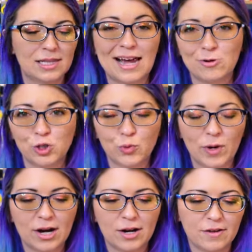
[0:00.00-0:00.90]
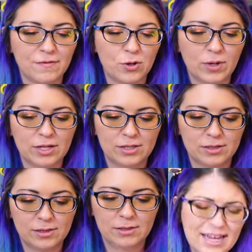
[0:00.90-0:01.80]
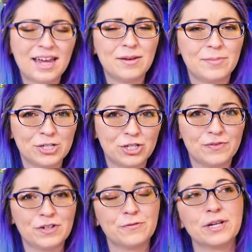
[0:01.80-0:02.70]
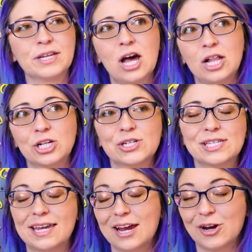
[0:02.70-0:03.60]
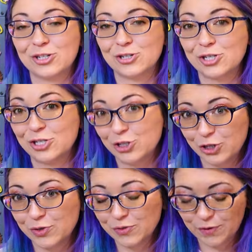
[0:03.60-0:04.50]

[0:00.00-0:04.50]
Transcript: loungewear, if you will. They had a bunch of different colors and characters to choose